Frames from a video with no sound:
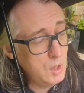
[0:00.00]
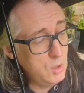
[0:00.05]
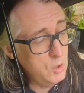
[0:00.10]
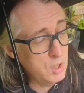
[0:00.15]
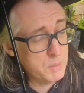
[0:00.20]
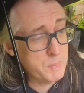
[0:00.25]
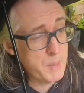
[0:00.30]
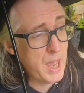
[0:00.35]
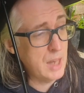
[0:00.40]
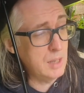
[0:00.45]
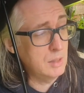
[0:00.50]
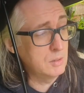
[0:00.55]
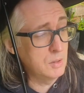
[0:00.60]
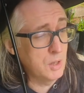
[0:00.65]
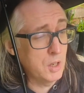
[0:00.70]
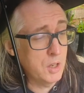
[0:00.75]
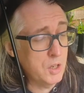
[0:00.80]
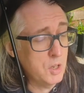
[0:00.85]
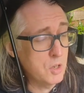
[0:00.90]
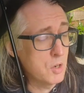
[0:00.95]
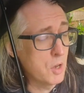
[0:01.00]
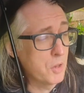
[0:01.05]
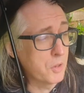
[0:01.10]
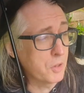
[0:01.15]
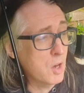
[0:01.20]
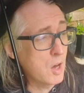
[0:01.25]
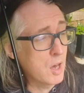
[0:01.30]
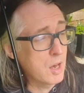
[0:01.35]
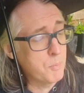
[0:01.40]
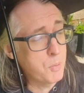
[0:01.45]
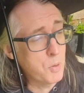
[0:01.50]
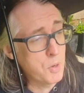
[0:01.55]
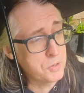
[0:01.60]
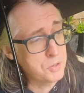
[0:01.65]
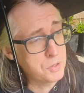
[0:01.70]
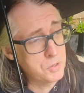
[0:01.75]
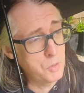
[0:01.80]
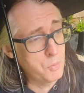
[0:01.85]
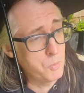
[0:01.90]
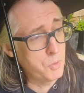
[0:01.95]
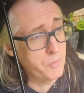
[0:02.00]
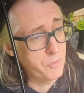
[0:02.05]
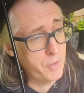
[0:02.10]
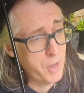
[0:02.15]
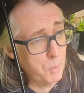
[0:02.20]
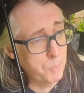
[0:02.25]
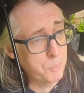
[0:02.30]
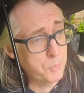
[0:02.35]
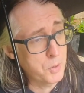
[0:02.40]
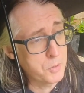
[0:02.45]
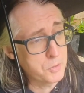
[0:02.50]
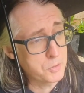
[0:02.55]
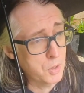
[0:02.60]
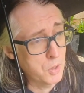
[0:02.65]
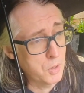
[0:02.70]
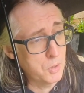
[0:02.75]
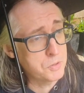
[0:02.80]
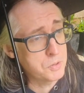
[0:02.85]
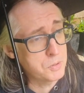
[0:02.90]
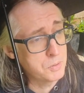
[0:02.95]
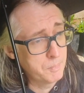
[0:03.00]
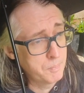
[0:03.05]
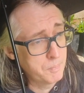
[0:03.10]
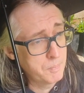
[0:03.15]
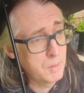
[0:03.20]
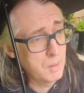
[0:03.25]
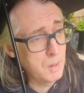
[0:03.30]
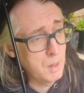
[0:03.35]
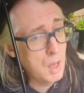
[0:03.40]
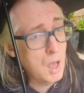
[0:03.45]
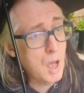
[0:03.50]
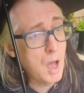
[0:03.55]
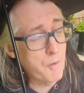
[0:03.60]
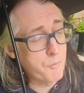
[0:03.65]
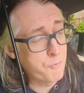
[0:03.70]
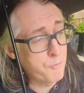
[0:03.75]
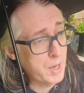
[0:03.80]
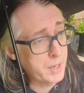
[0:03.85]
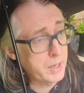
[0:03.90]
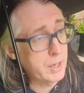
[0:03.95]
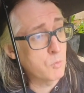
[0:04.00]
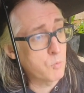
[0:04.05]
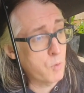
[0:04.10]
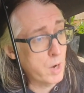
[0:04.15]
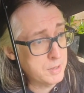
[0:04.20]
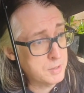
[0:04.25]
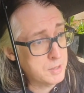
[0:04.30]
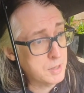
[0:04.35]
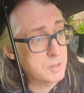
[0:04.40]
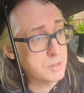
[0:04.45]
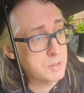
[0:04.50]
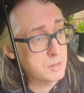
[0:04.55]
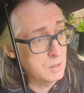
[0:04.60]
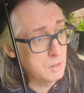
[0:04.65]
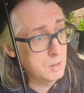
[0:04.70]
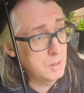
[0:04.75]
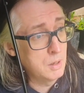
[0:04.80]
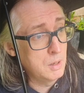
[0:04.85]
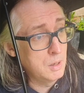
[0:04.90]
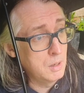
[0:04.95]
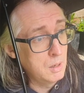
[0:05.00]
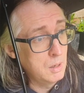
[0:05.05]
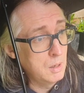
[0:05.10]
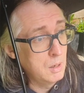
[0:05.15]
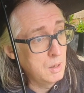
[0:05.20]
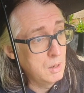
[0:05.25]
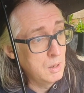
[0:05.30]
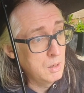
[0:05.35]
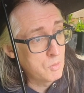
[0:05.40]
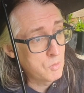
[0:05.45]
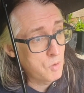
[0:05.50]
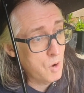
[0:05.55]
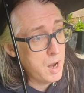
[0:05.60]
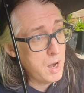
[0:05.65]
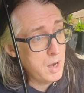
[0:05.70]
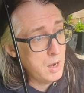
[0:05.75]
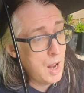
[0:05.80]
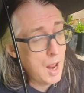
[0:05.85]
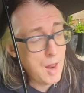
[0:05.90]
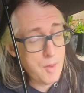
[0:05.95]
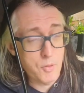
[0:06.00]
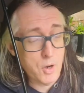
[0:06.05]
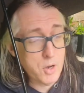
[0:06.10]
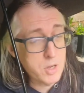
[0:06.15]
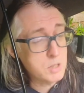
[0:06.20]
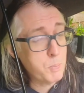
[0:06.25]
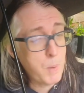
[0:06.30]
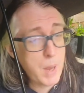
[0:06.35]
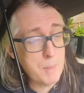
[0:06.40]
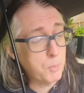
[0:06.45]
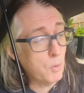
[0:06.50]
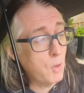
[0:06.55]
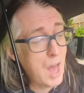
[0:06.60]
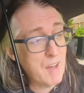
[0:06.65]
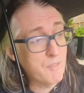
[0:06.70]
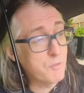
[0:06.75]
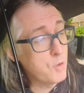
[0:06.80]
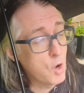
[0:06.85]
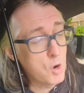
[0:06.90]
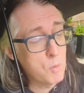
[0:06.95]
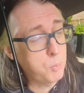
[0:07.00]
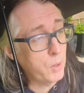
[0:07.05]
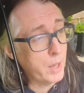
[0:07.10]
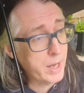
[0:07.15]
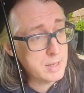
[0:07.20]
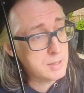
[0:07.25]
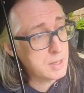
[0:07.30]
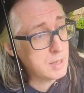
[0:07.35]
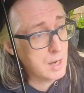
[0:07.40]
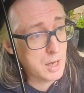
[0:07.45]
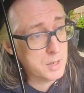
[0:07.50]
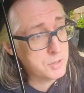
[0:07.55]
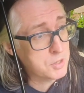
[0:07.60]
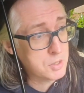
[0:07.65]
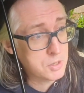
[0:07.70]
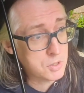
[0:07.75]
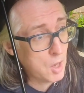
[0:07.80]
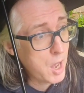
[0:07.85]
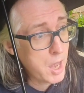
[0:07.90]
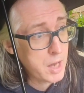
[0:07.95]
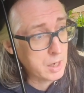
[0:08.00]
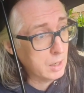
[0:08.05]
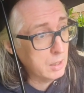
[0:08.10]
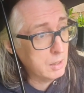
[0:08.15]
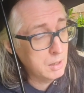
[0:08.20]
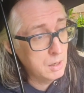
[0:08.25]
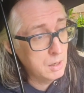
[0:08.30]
Look, man, you know the kind of person who would have helped those girls? A fucking racist. Right? And those people have no place in our society.